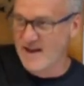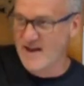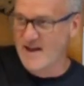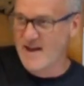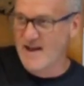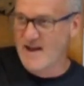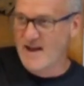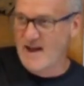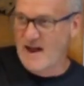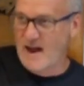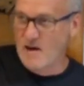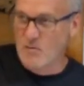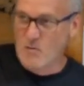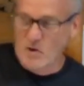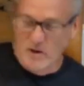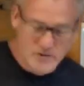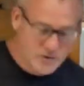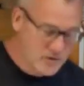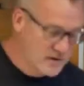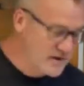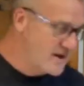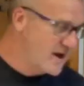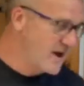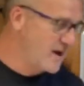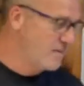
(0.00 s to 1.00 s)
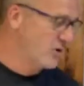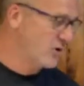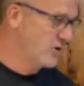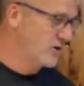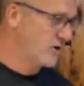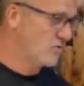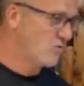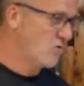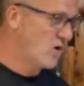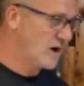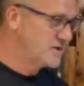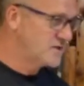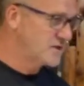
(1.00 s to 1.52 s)
I went to a neighborhood
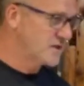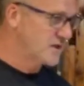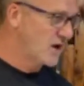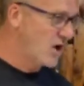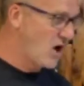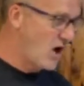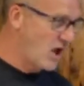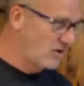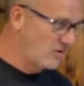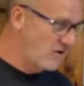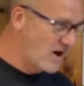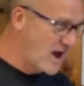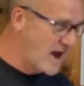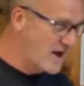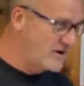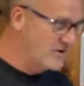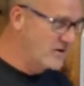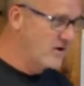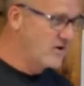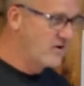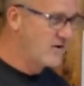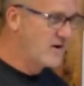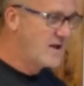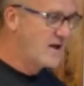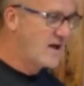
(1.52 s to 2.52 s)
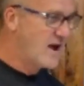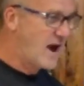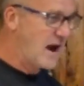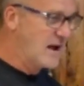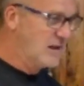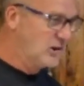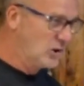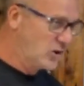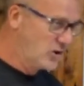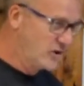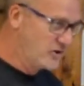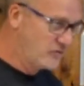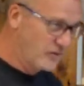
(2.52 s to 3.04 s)
once in Colorado. I
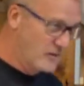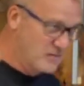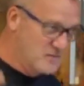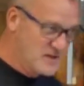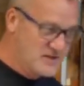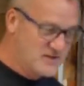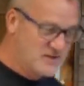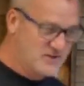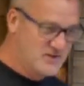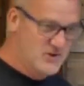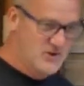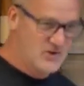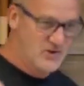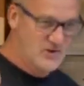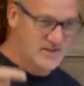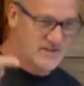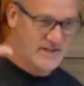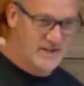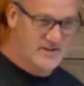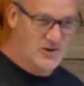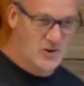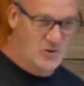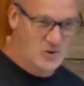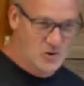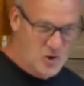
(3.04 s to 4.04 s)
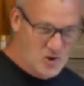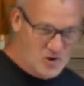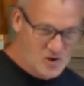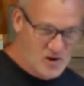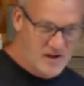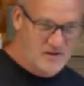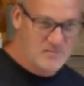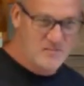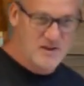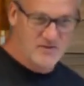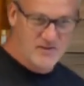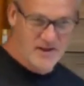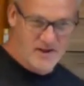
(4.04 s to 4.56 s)
learned from these dudes that don't look like
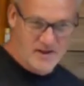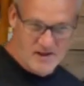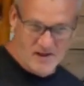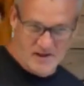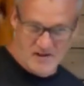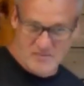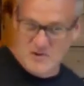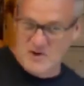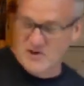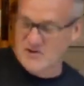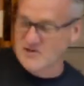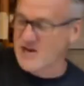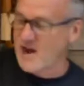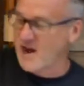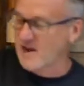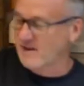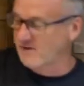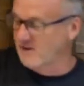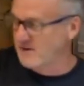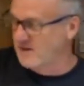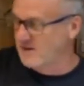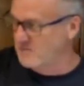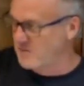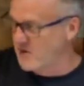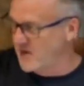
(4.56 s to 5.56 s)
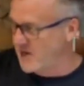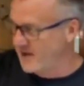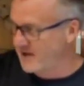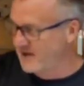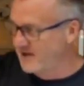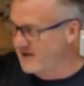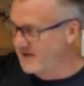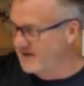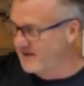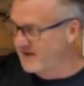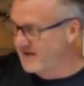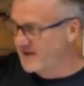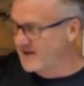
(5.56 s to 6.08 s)
me, think like me, or talk like me.
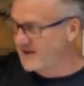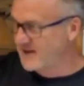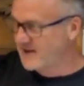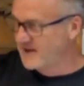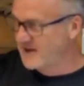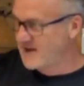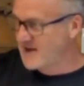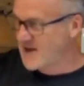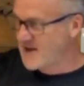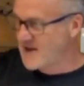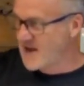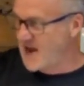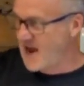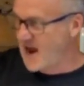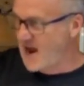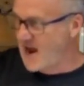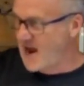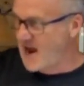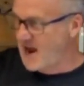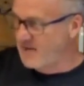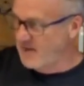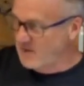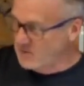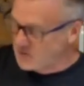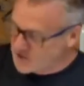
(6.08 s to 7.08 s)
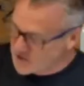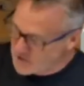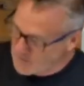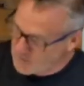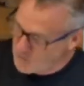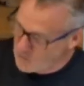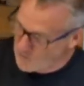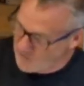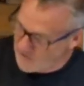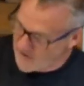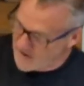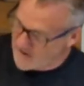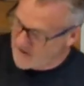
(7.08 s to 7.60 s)
And they were
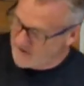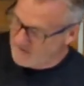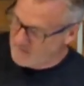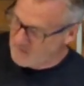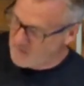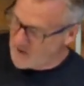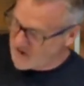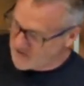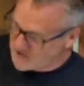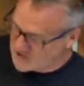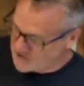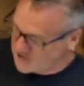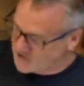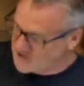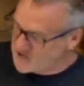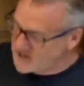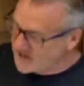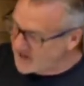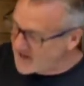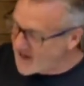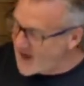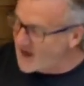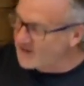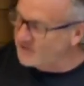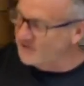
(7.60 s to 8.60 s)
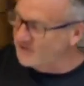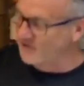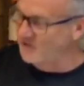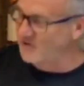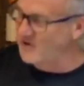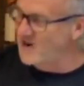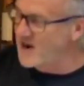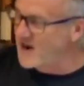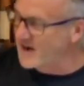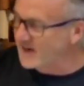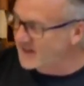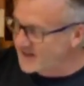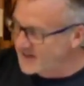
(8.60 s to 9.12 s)
supported by a church in Castle
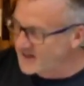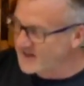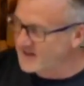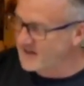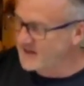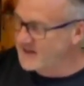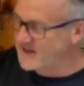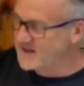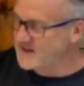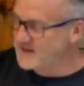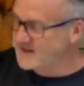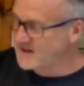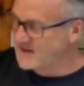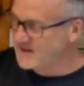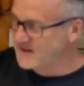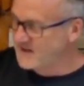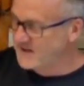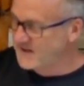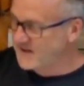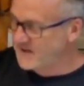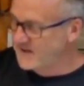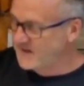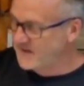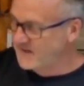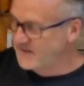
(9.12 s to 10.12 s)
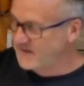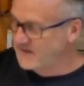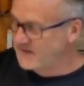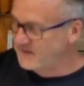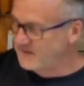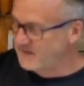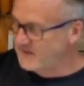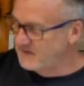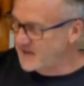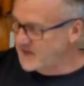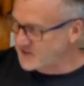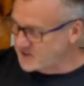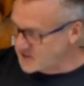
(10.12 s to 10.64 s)
Rock
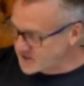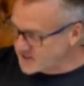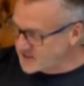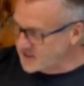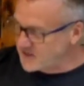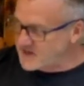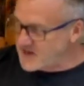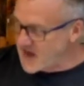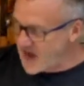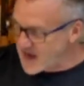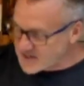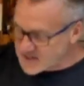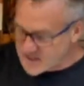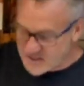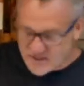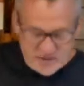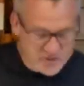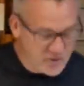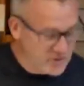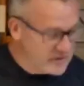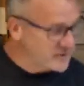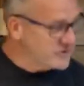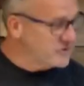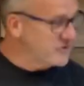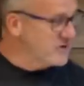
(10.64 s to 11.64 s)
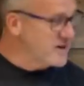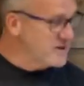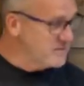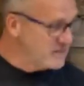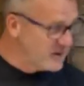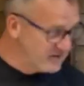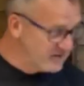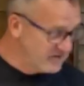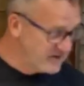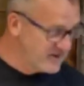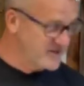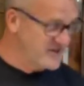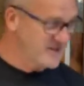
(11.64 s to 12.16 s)
that just said yes to a dream and a
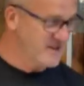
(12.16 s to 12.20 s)
vision.